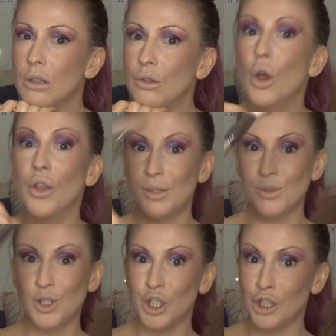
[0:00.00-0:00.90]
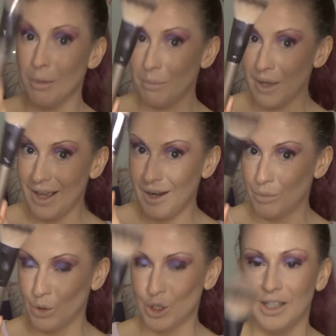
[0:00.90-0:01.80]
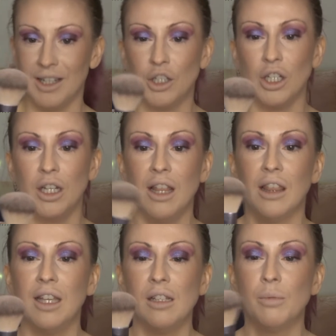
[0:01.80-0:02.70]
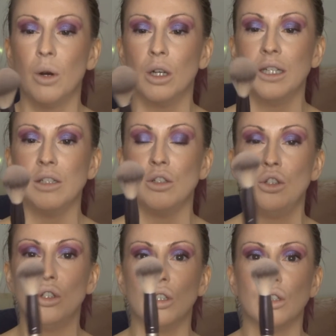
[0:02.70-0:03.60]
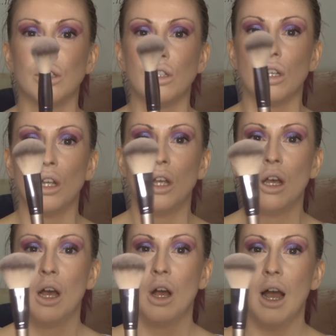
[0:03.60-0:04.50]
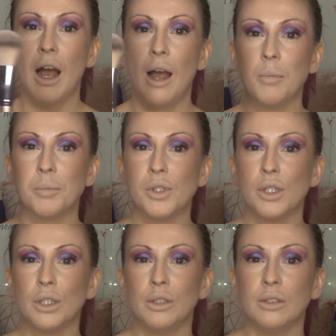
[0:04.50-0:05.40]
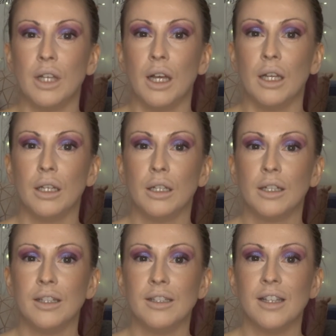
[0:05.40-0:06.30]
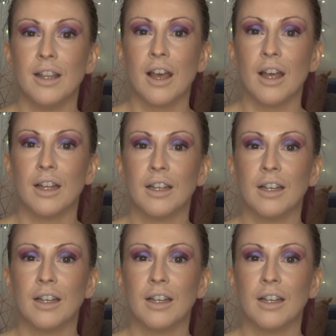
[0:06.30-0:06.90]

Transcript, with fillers: No, this was the champagne brush collection and this one is just absolutely, can you see there?